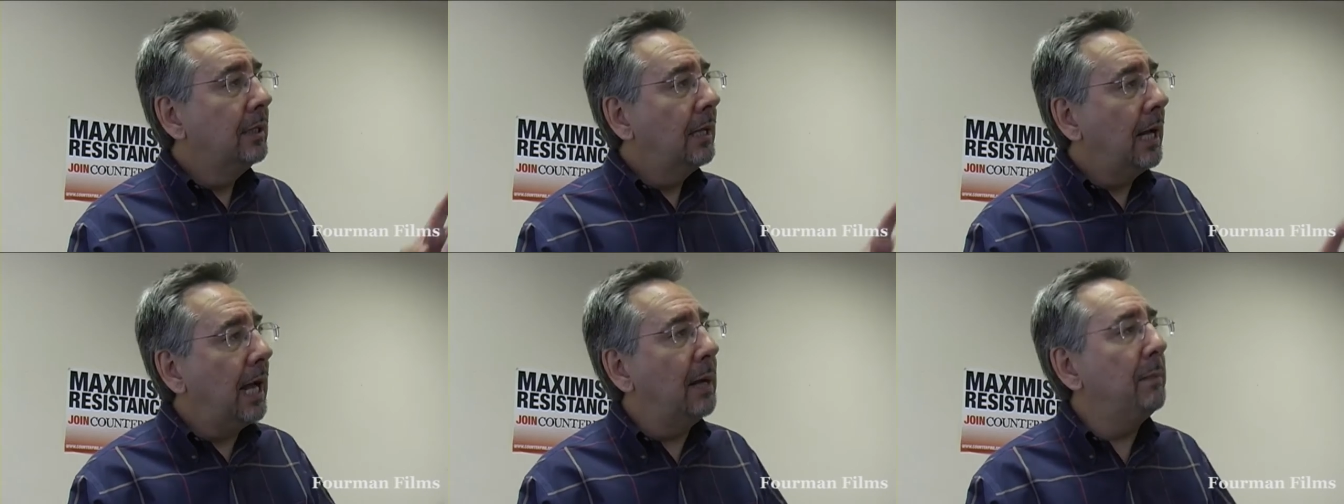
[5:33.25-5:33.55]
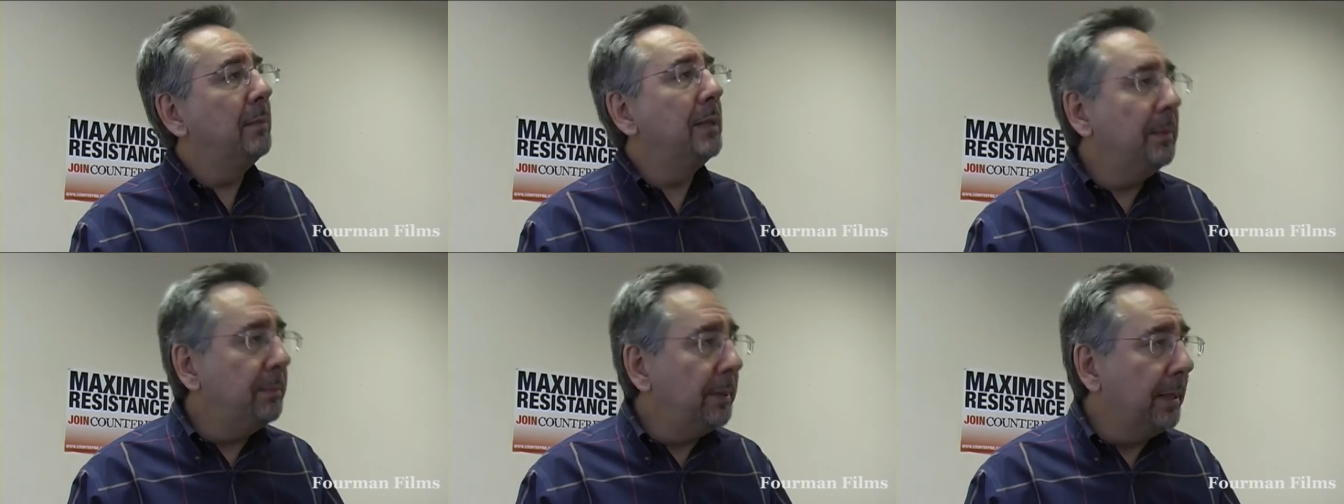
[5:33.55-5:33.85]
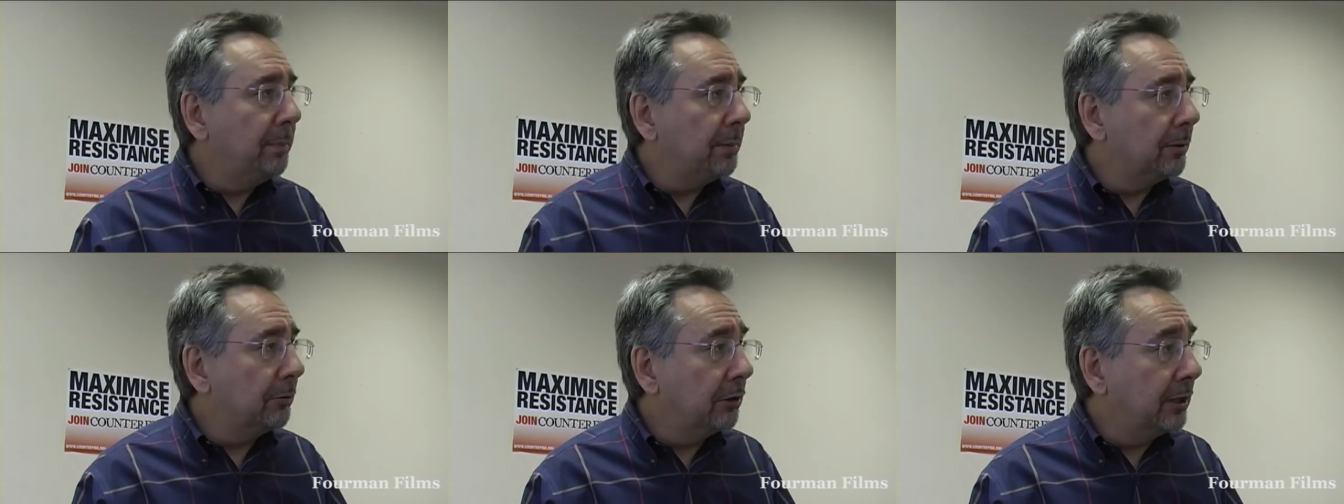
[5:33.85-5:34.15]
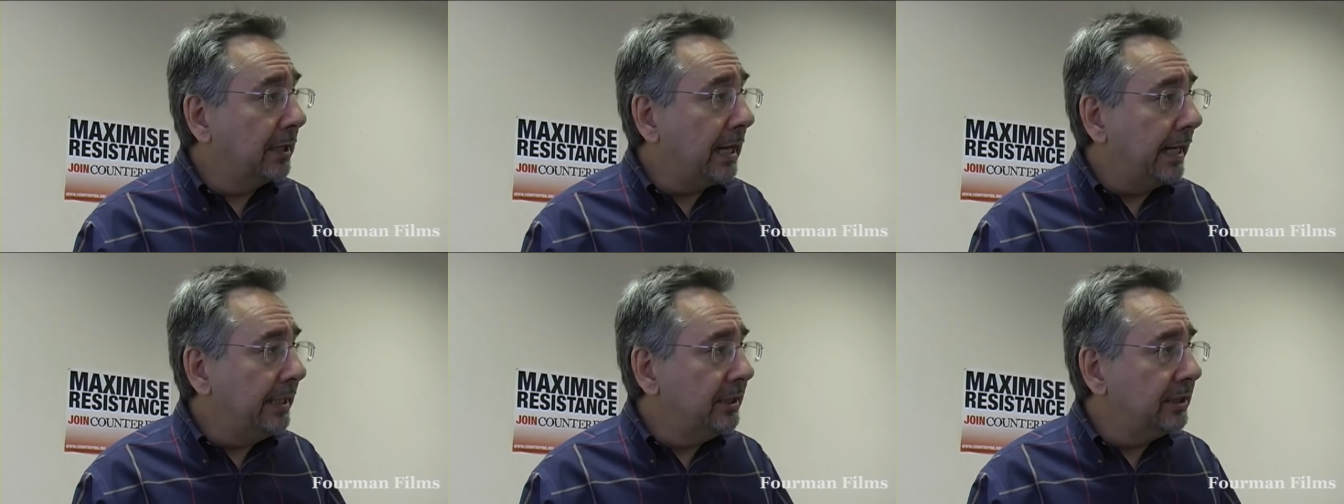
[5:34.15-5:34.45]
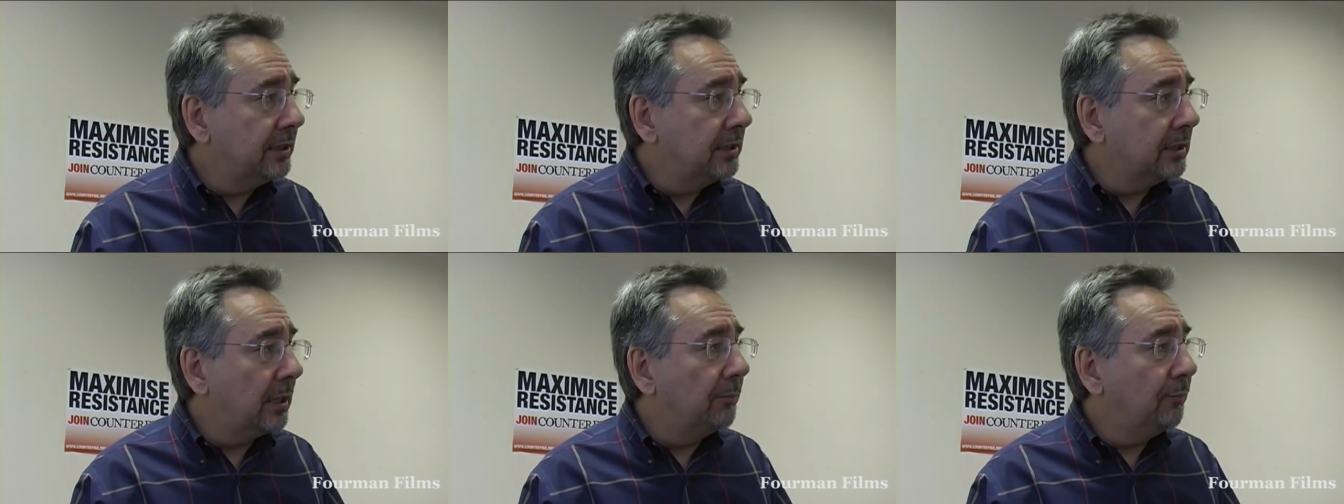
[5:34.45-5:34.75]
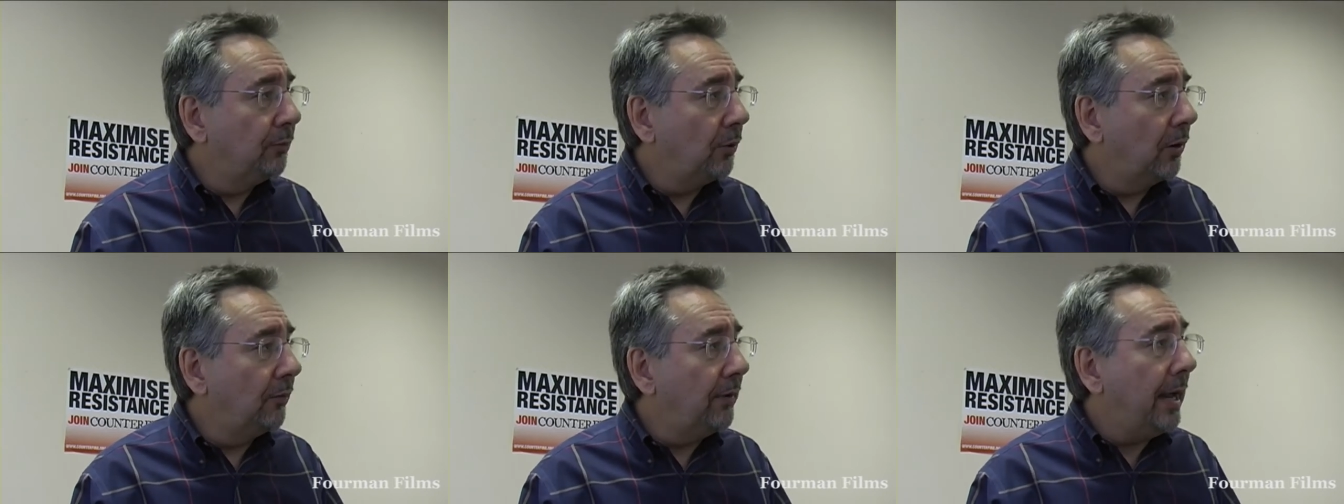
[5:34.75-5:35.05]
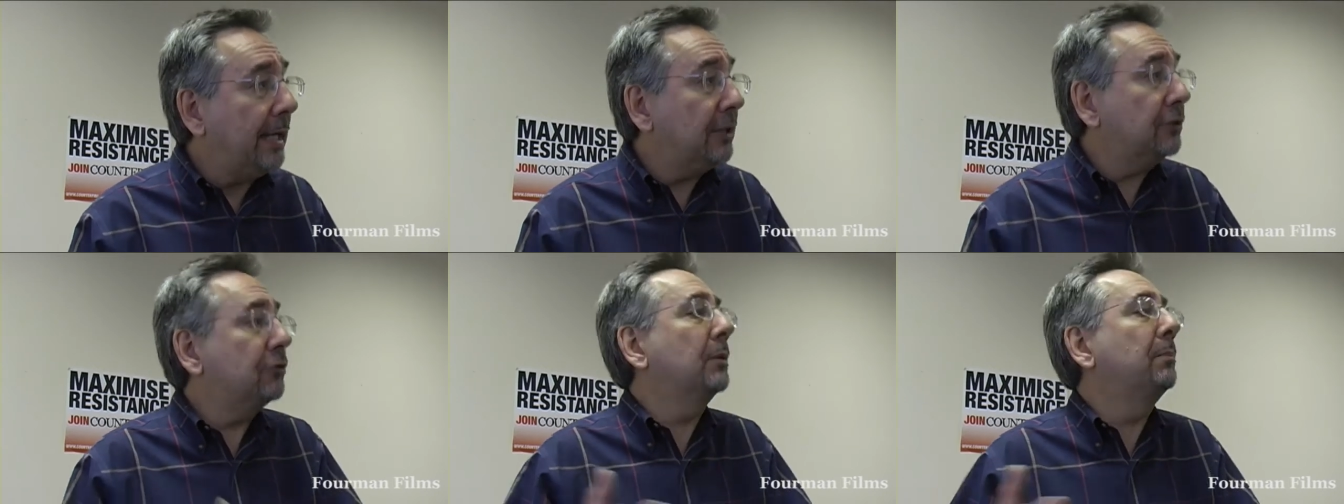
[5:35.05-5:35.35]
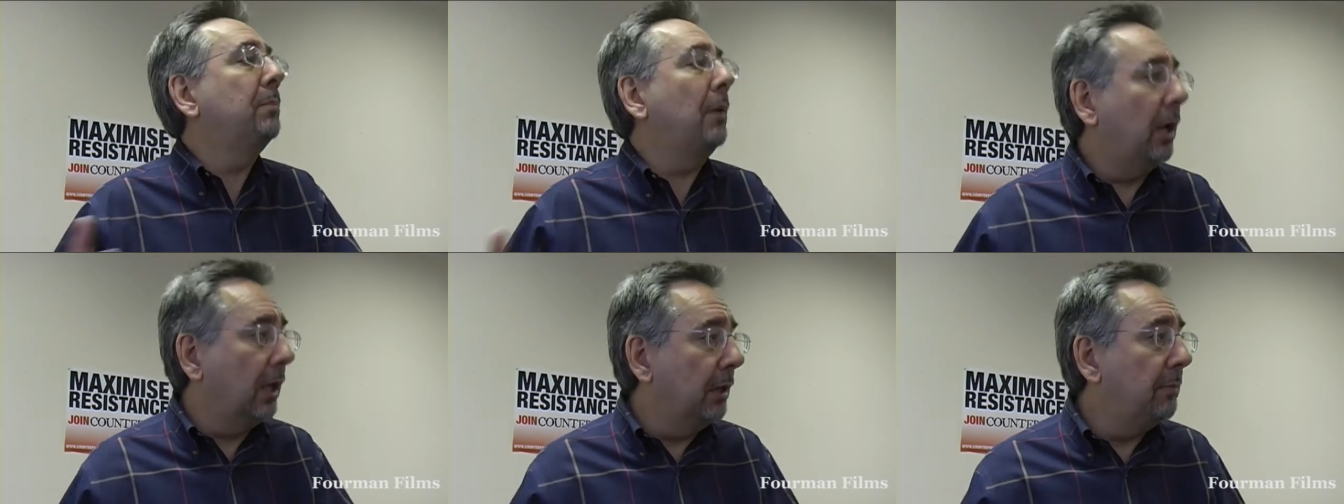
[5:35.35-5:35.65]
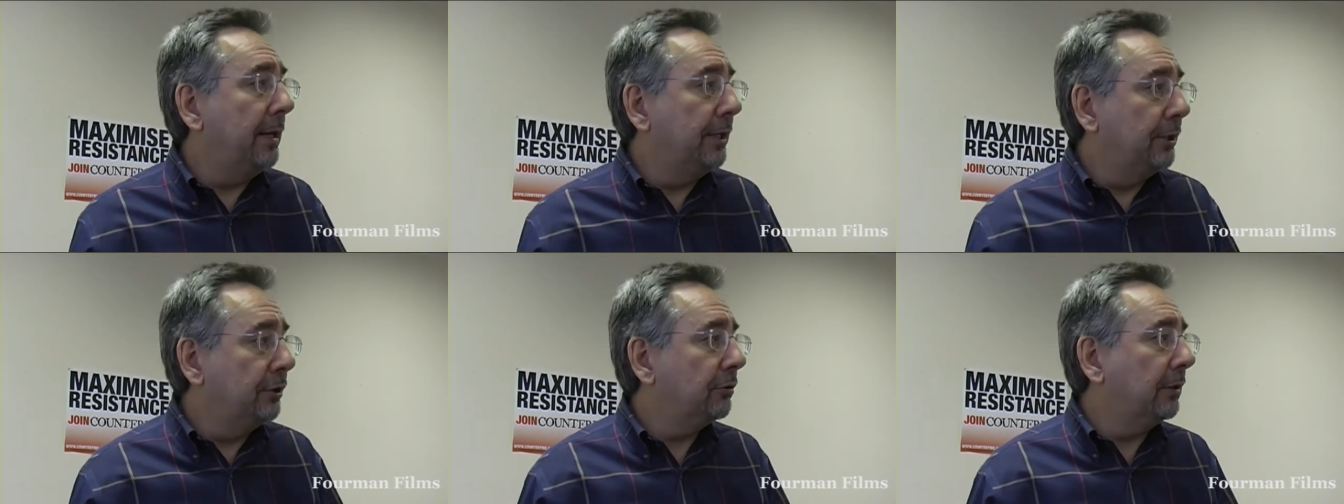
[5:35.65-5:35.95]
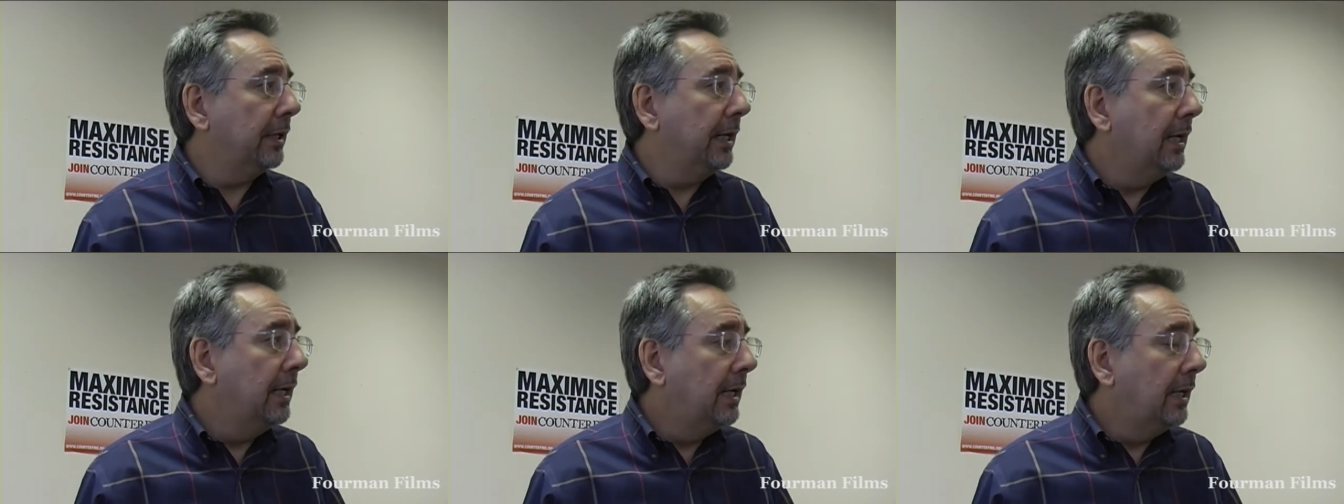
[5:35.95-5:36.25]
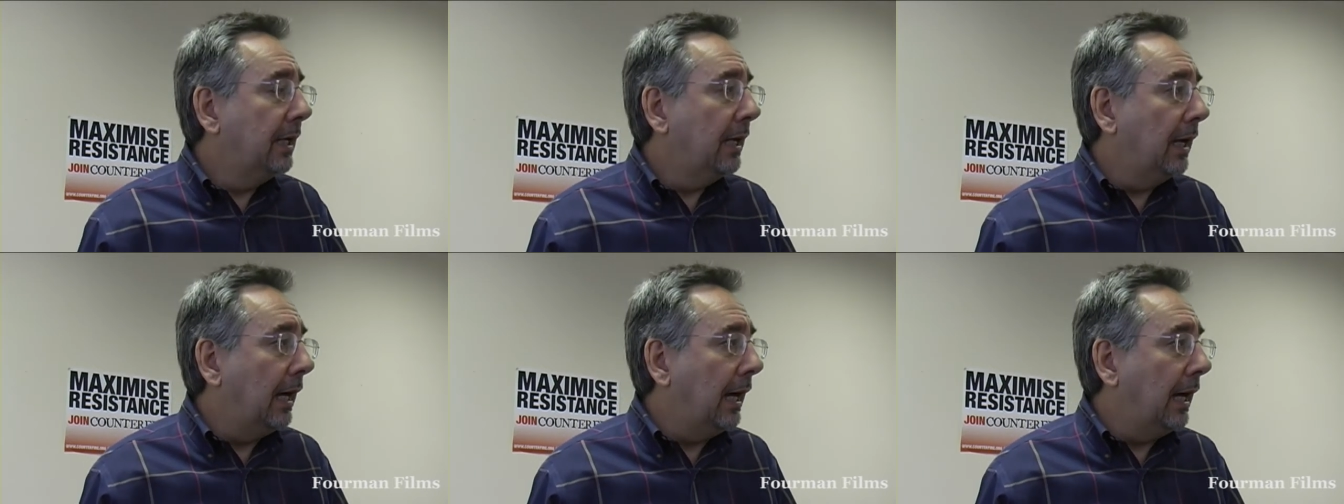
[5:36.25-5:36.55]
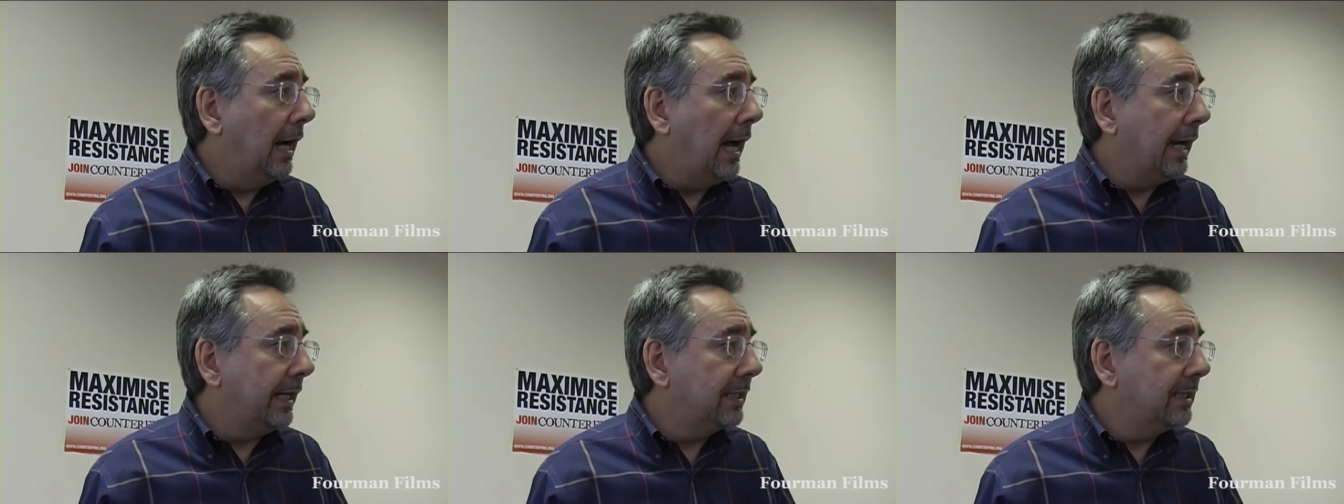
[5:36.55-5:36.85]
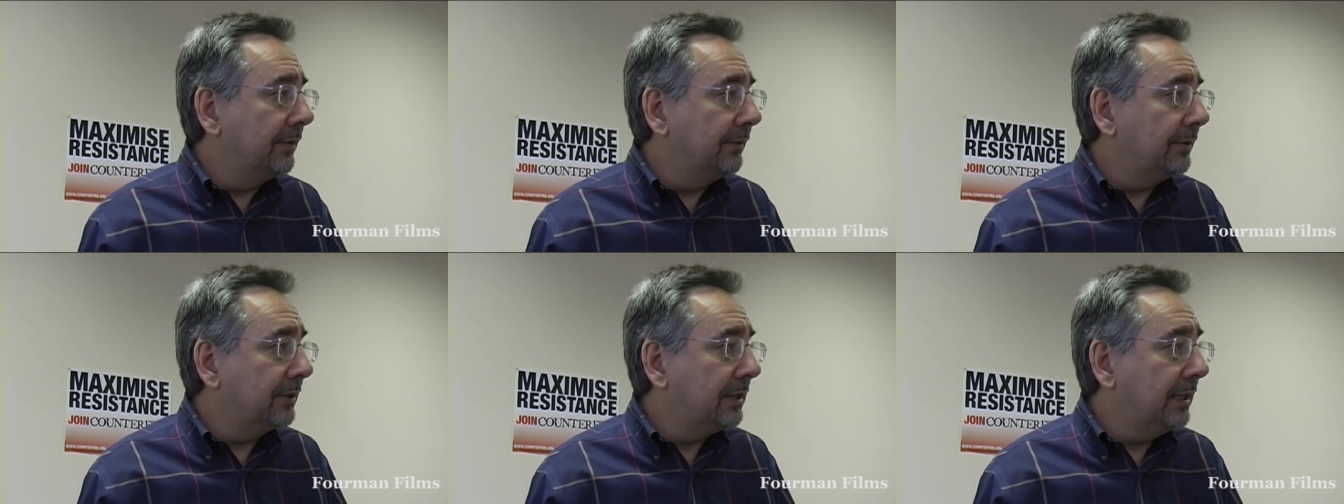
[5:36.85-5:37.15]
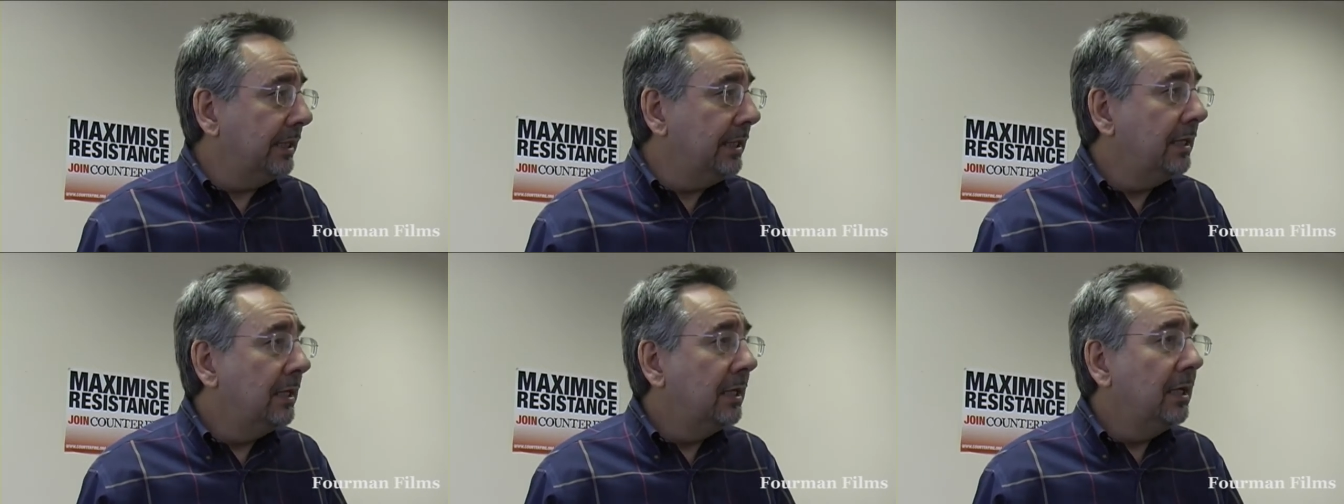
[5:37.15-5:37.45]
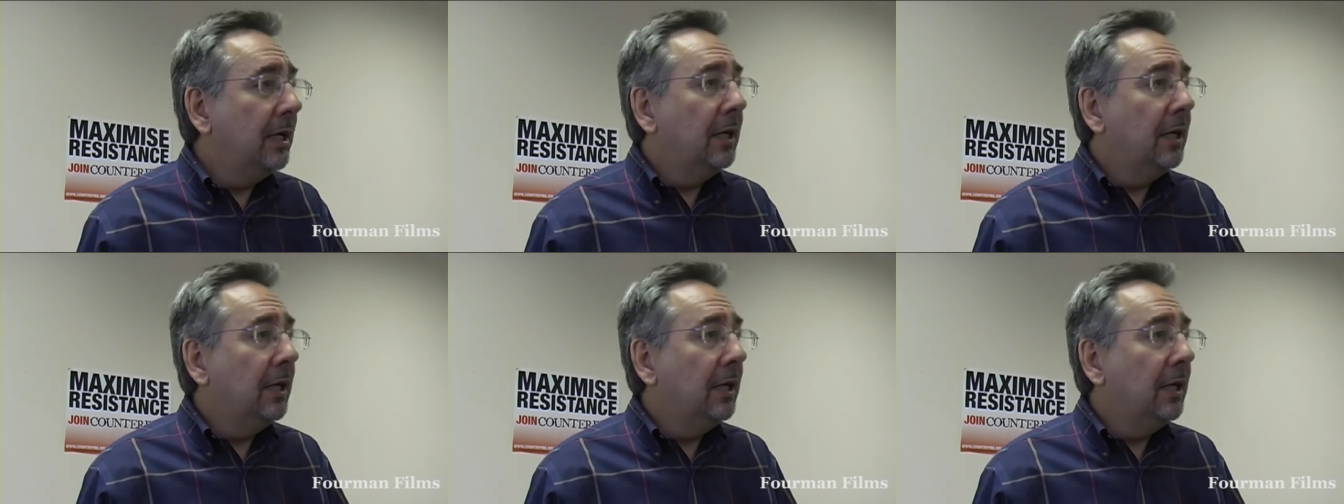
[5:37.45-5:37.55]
how many people are engaged in some form of extra parliamentary activity,